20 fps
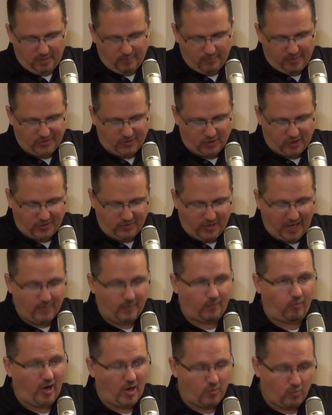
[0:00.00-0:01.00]
But
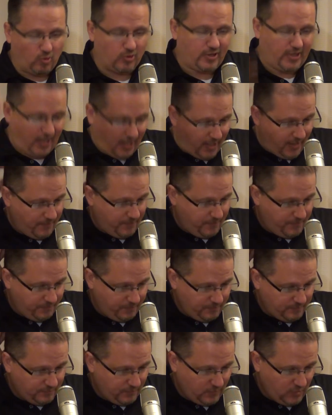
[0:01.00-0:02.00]
the point will come
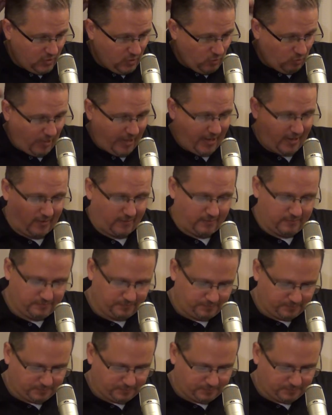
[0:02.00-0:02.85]
where